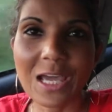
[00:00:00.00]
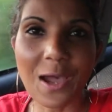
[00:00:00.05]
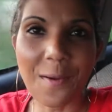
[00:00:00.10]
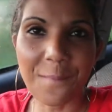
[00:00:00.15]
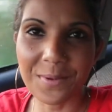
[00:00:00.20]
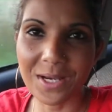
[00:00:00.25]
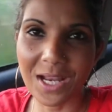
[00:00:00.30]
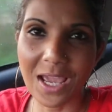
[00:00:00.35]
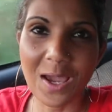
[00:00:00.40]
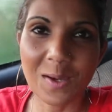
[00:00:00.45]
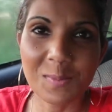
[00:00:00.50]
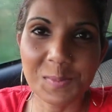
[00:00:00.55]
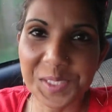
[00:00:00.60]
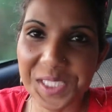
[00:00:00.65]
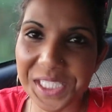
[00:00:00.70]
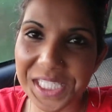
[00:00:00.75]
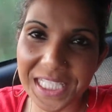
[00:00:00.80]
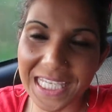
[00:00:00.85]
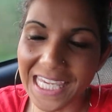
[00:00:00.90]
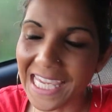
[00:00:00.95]
the M and M's.
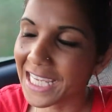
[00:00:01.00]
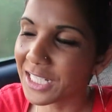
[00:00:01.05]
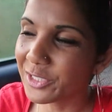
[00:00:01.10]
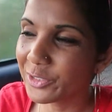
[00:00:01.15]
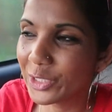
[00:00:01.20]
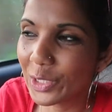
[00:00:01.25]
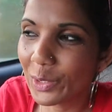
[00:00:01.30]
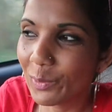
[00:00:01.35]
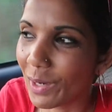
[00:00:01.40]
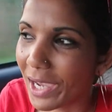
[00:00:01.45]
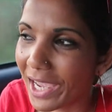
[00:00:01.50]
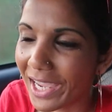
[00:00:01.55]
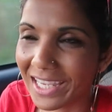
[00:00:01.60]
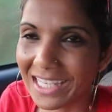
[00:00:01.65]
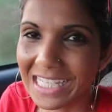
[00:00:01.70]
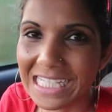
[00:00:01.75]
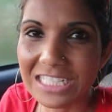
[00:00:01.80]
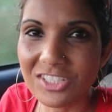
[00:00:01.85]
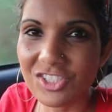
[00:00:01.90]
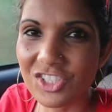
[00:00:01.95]
He can't do it.
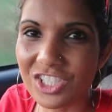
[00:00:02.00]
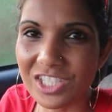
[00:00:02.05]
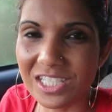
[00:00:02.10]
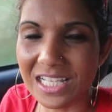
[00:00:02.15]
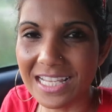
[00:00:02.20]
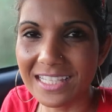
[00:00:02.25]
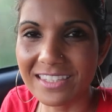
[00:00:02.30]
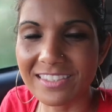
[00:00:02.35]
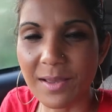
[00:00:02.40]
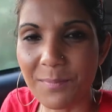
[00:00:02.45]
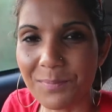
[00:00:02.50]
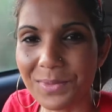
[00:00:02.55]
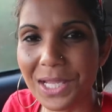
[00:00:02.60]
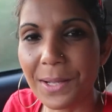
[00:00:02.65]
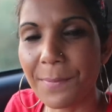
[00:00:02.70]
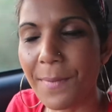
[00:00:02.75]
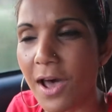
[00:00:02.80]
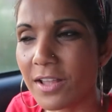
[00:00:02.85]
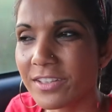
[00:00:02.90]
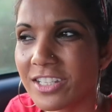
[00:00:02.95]
He's just like
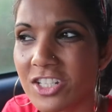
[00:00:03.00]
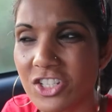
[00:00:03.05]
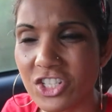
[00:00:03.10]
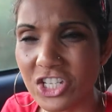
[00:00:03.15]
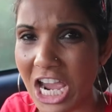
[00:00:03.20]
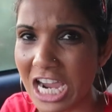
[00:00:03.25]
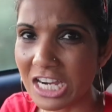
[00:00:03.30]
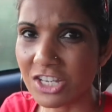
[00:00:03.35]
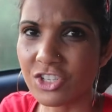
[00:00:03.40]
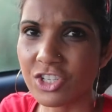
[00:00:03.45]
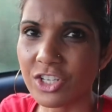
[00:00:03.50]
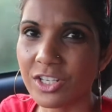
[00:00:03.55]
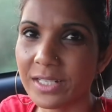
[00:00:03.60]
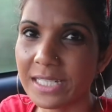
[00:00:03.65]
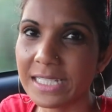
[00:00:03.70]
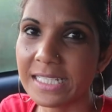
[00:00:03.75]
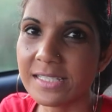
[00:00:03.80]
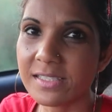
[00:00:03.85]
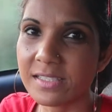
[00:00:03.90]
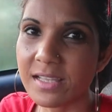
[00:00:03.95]
something about the texture.
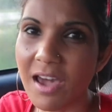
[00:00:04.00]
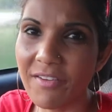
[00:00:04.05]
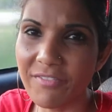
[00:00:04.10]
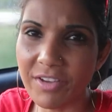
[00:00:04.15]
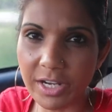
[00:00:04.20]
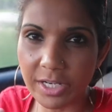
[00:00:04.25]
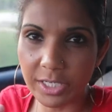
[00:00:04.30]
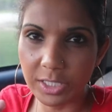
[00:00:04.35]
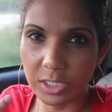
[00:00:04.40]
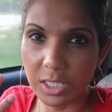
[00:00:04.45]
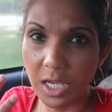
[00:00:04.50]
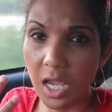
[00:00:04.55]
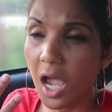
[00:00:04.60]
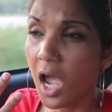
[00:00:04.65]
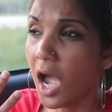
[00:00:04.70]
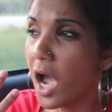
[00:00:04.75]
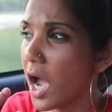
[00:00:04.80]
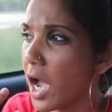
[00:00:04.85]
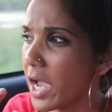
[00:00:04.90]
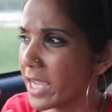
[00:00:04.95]
He's not very,
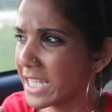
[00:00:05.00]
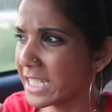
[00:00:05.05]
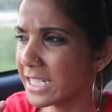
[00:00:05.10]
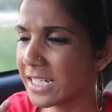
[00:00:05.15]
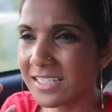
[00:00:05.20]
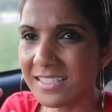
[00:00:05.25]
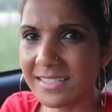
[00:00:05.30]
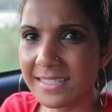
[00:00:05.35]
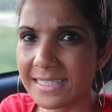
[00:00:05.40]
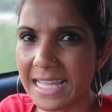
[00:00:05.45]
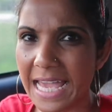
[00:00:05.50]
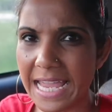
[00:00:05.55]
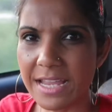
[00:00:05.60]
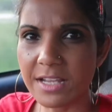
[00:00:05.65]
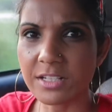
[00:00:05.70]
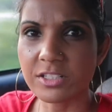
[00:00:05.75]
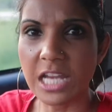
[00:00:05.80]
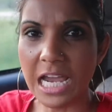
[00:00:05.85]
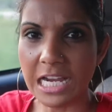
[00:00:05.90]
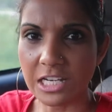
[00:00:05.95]
he doesn't like
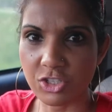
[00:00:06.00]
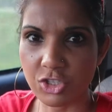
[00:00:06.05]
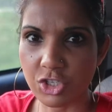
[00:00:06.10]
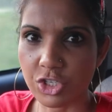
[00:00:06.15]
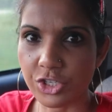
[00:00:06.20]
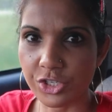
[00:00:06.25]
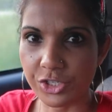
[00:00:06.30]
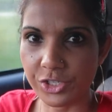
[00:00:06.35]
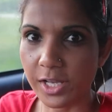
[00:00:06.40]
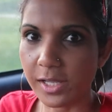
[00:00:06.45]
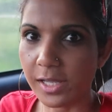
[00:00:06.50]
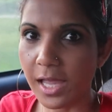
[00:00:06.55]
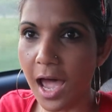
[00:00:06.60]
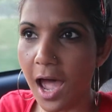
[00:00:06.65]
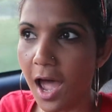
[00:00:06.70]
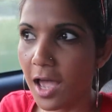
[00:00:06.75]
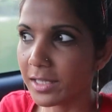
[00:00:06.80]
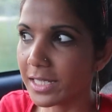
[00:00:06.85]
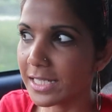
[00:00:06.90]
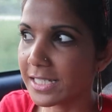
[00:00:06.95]
textures a
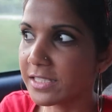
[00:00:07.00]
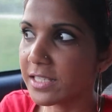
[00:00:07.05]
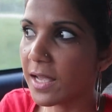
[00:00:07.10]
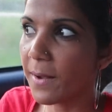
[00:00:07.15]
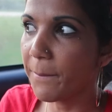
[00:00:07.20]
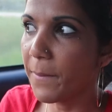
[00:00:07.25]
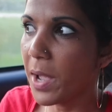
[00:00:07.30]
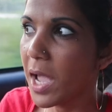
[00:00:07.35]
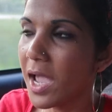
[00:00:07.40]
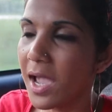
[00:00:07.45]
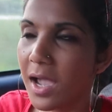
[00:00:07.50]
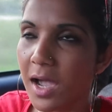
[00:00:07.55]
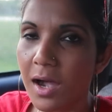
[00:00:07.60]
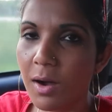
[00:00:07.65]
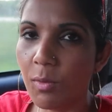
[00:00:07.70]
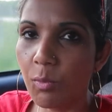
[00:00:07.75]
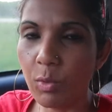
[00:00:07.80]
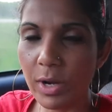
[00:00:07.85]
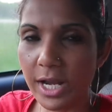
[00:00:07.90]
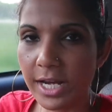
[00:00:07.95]
lot. Like some
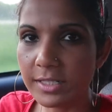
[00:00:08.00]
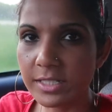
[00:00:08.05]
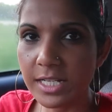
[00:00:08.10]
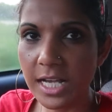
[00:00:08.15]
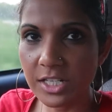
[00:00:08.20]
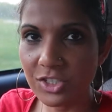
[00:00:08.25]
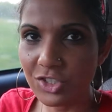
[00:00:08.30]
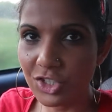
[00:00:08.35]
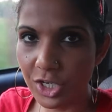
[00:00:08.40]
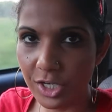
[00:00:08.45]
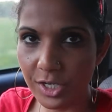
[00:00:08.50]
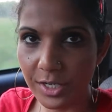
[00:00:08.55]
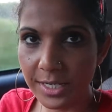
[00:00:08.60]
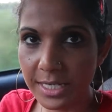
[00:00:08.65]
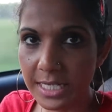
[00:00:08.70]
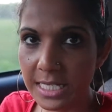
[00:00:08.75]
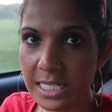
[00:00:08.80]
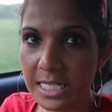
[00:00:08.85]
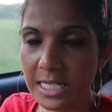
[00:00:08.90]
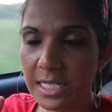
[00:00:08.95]
weird texture.
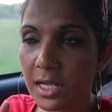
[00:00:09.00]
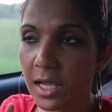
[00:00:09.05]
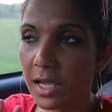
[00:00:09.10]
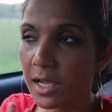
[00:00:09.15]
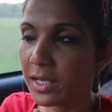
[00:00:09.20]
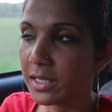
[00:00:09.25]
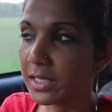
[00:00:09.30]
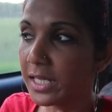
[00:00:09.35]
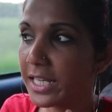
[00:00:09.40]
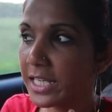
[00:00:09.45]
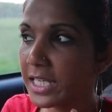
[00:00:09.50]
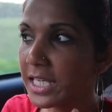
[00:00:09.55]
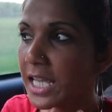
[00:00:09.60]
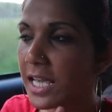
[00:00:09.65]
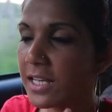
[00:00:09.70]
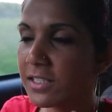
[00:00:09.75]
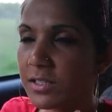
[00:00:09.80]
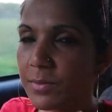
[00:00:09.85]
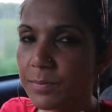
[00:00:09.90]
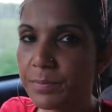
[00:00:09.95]
He, like he
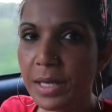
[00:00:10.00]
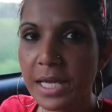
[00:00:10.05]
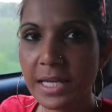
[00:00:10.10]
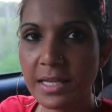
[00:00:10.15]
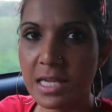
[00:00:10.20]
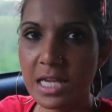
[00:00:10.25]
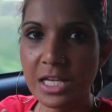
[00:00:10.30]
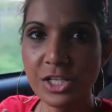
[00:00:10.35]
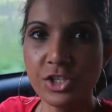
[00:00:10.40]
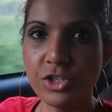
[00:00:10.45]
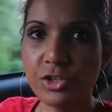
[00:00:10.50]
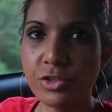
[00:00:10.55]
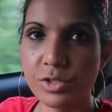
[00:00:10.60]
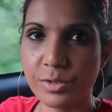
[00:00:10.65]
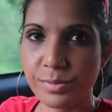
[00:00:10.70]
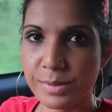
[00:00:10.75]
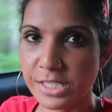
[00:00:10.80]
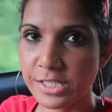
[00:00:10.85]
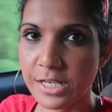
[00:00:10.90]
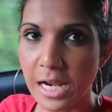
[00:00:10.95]
has a big
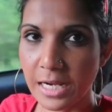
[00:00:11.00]
issues with